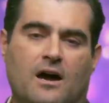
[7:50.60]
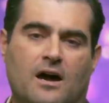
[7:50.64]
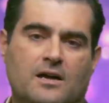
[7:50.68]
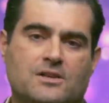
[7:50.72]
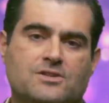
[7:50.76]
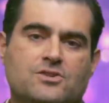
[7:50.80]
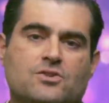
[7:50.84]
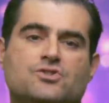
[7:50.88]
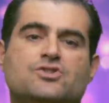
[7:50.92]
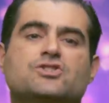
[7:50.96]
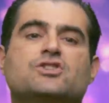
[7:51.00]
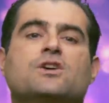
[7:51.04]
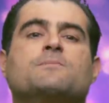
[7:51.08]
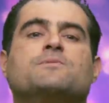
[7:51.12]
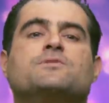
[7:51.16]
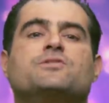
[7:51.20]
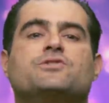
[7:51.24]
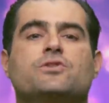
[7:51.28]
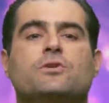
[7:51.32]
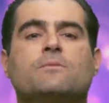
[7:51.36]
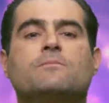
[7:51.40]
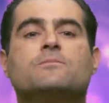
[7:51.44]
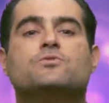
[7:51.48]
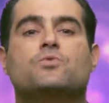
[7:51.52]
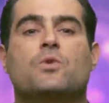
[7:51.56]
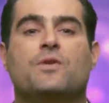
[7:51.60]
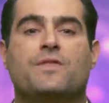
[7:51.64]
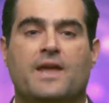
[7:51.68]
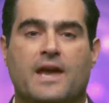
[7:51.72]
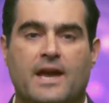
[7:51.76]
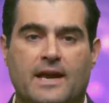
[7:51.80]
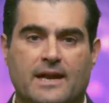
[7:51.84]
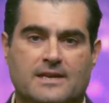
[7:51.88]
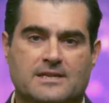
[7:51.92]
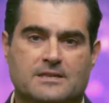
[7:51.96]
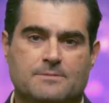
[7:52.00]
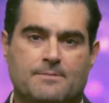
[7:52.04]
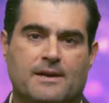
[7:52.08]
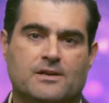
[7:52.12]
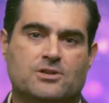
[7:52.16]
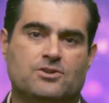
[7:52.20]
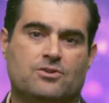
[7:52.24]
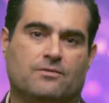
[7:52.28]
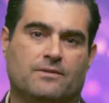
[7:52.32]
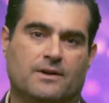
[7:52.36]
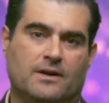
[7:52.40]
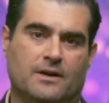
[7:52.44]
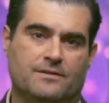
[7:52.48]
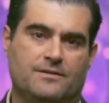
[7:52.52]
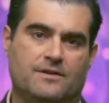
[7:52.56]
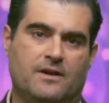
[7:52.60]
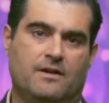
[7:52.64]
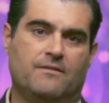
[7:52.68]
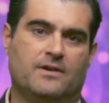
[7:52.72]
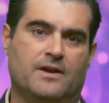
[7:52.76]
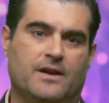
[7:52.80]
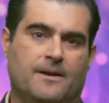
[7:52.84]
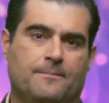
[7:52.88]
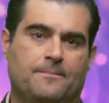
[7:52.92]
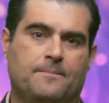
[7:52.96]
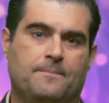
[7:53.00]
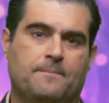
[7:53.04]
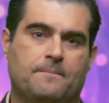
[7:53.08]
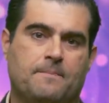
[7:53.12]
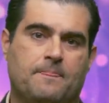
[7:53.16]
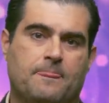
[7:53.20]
also subsumes within it special relativity.